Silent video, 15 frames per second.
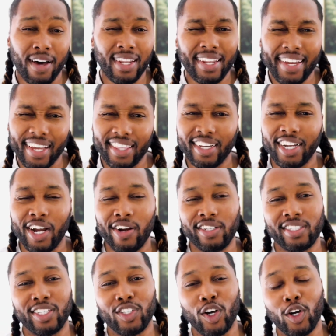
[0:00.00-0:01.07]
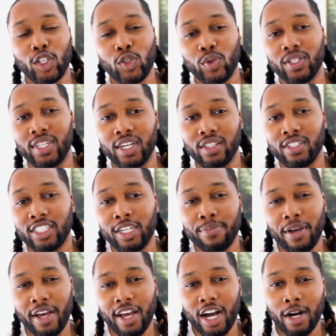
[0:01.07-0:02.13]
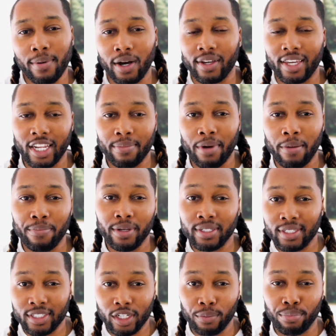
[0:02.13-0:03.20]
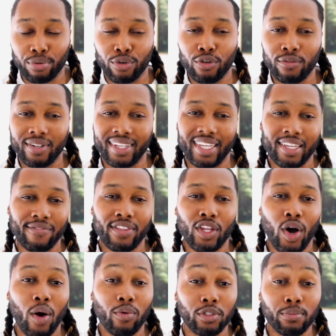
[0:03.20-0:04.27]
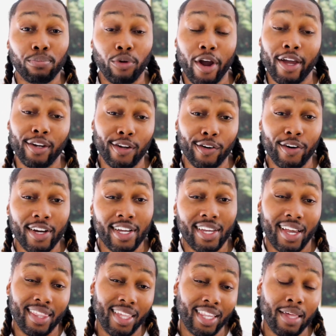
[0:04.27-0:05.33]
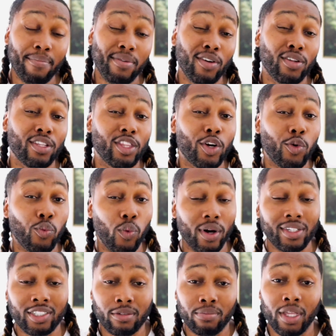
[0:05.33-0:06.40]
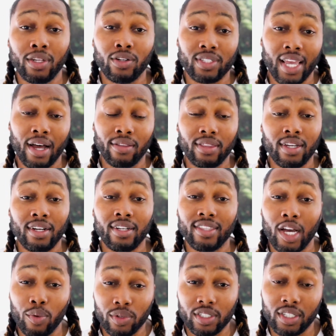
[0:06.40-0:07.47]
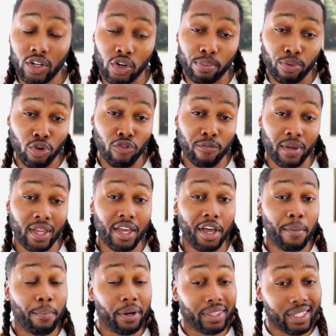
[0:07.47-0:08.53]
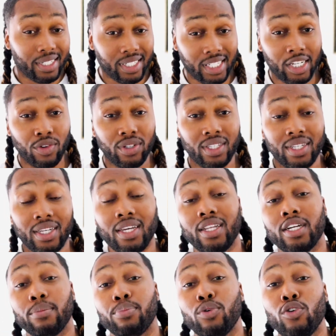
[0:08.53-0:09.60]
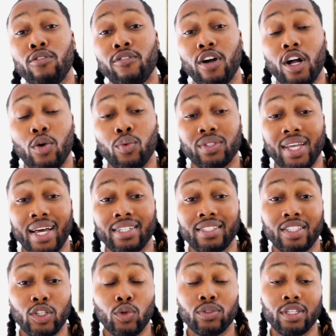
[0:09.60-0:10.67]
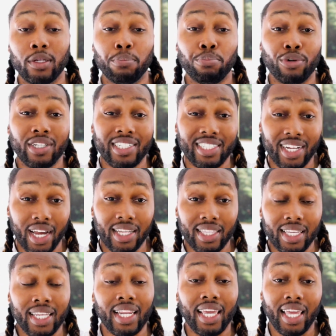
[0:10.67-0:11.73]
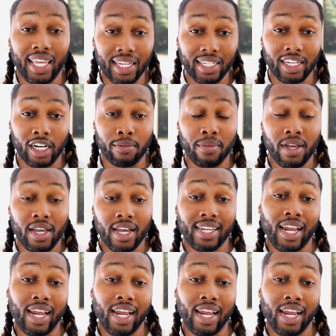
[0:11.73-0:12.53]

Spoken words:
I finally got the courage to talk to a dealership about getting my business approved, even though I was brand new. And they let me know that there was some lenders out there that would still approve me. But the secret to getting approved was actually using projected income.